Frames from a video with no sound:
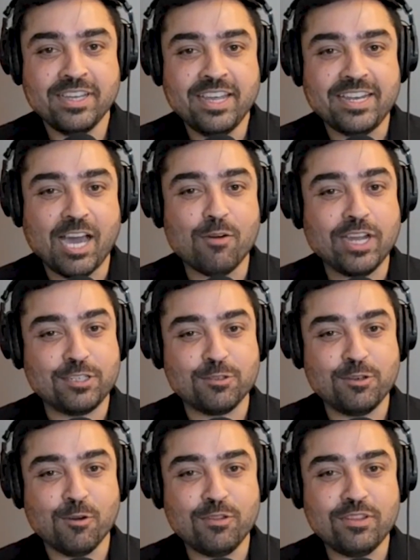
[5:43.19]
Now, I do
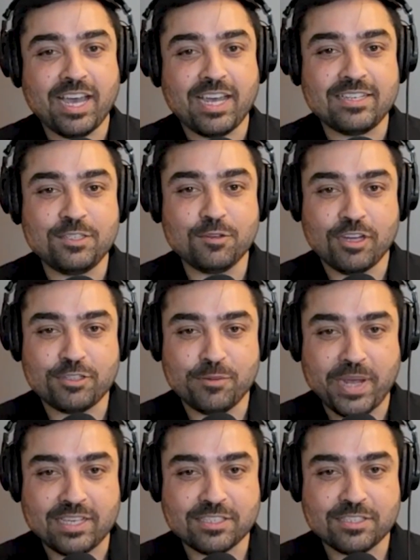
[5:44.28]
know that you got your
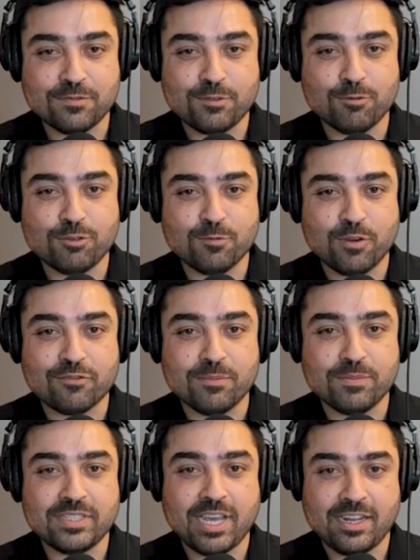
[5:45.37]
master's of social work from
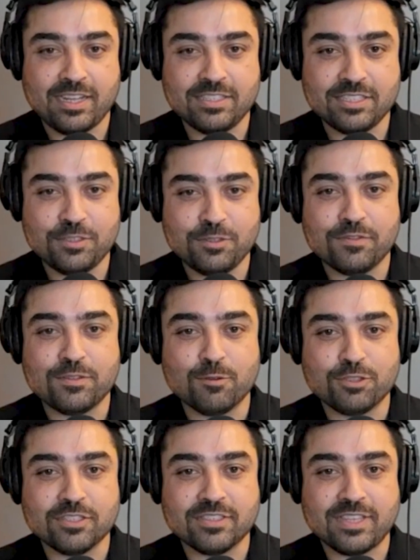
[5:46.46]
the Tata Institute of
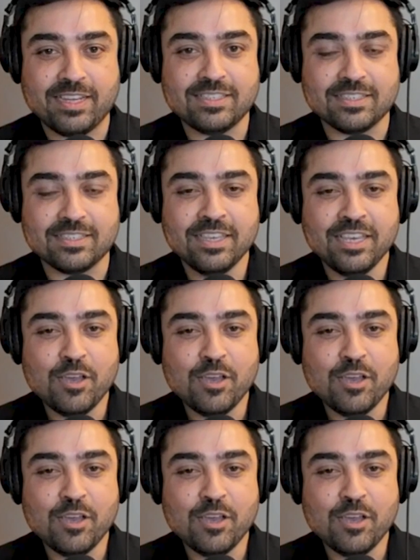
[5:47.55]
Social Sciences,